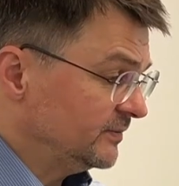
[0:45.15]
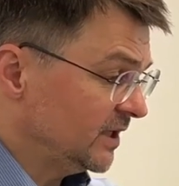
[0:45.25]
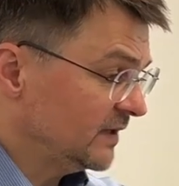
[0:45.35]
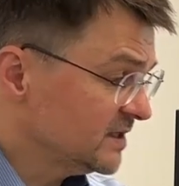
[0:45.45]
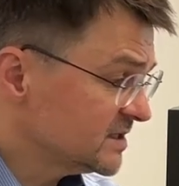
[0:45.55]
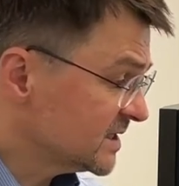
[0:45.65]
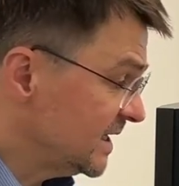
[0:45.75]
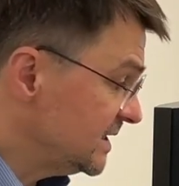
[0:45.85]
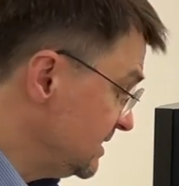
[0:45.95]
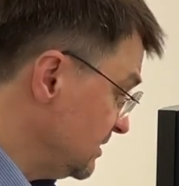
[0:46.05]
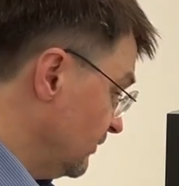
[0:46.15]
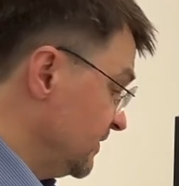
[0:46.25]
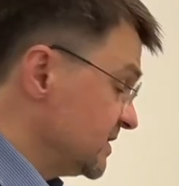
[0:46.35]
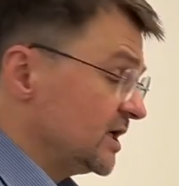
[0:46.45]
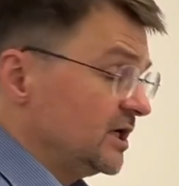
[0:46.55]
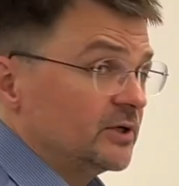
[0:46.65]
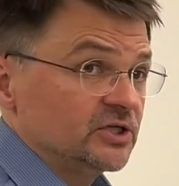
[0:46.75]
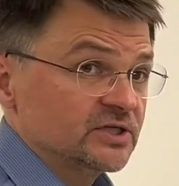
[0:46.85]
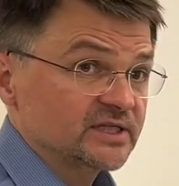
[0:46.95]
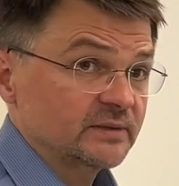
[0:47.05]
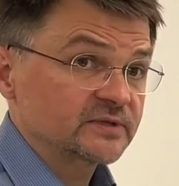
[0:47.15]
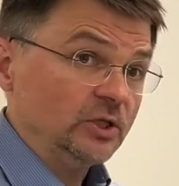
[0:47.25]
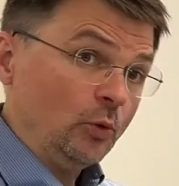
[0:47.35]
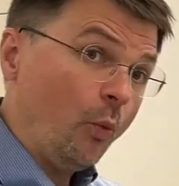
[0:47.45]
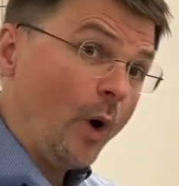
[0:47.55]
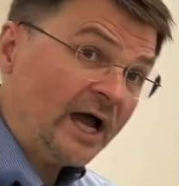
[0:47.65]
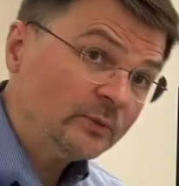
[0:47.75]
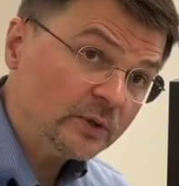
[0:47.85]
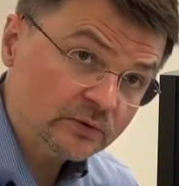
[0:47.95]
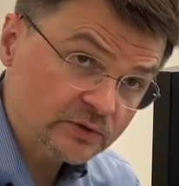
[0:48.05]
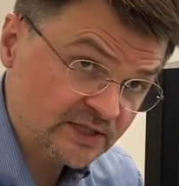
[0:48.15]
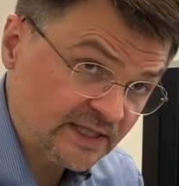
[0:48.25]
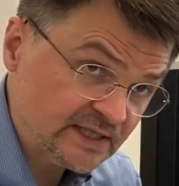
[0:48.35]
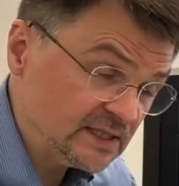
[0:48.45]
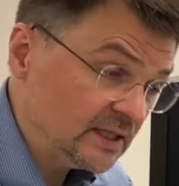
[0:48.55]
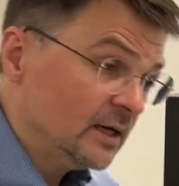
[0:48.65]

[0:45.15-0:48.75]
And this is ID of this calibration substrate. Why we use that ID?